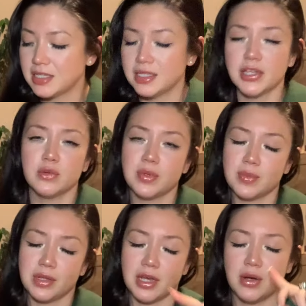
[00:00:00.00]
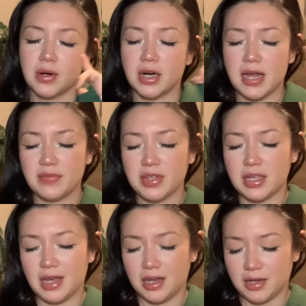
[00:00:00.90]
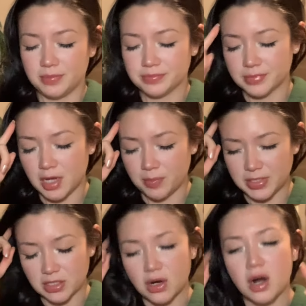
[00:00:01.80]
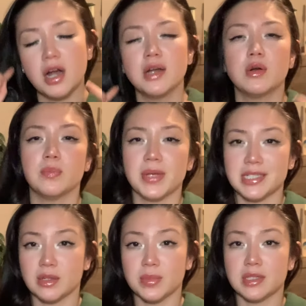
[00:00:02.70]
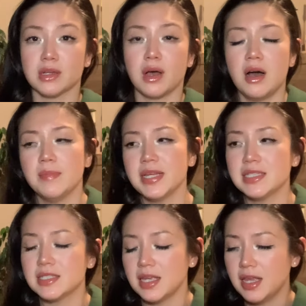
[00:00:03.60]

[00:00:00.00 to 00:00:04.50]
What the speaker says: A link will be below, or I'll have it up as a card or pinned up in the comments.